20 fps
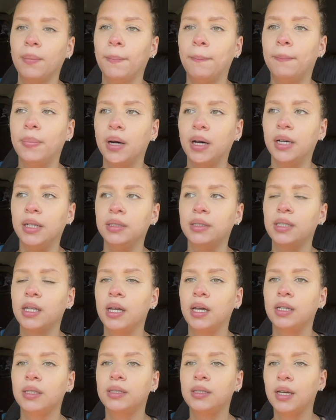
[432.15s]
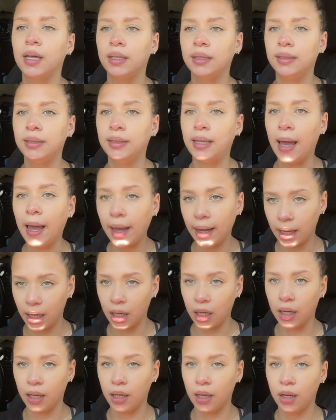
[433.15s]
But
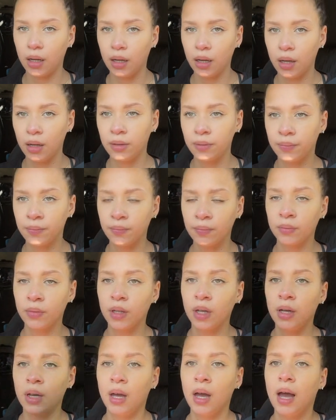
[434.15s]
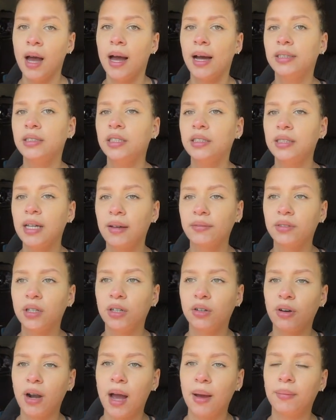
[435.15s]
today I just have to
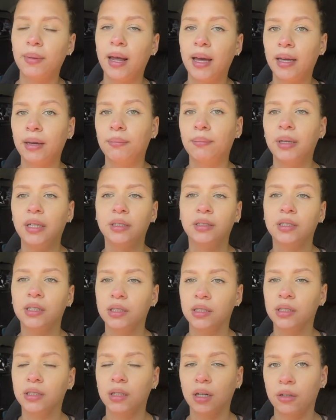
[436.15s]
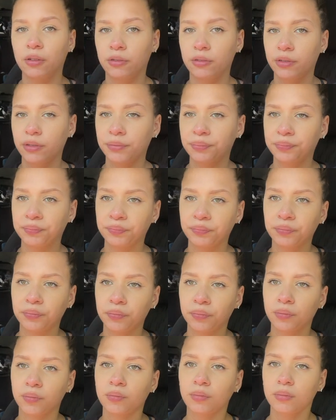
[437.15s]
grab like meats and stuff,
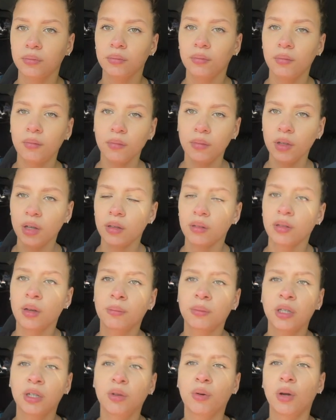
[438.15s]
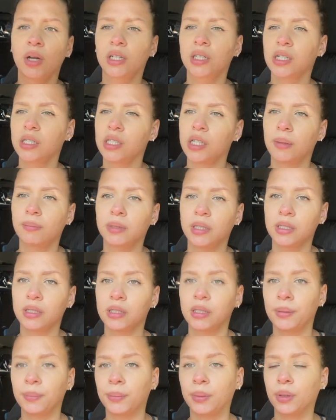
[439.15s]
something quick, something
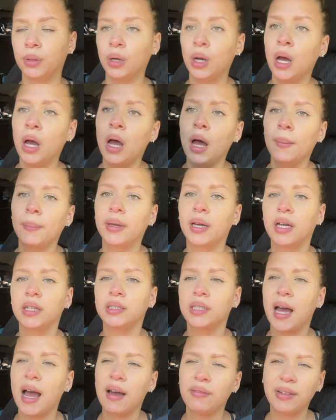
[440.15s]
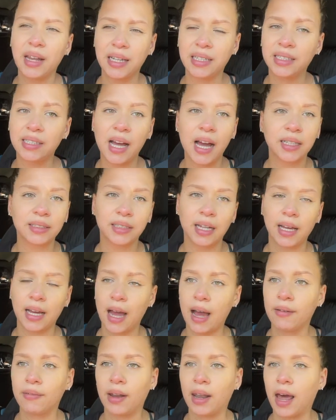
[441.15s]
simple, because I have like sides, like I
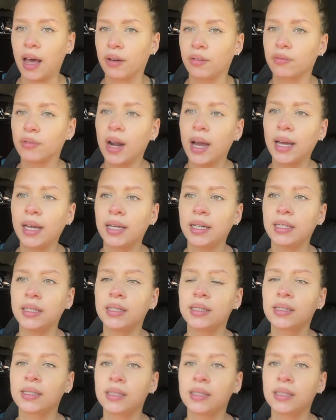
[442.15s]
have a lot of rice.